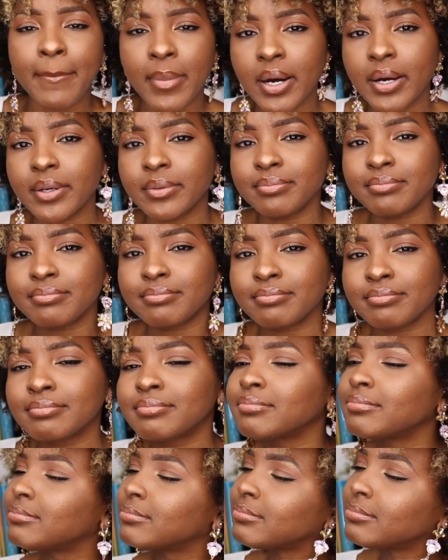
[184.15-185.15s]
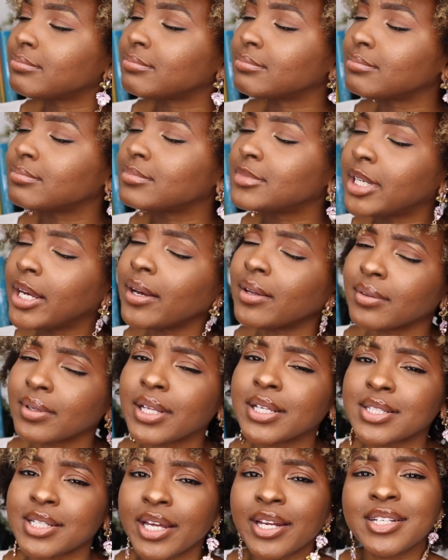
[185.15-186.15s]
but yeah,
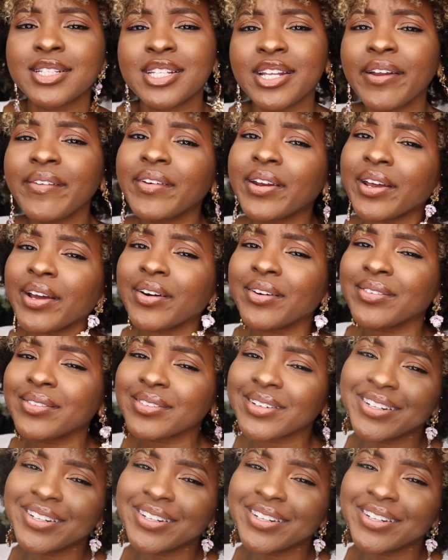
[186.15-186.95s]
let's get into the video.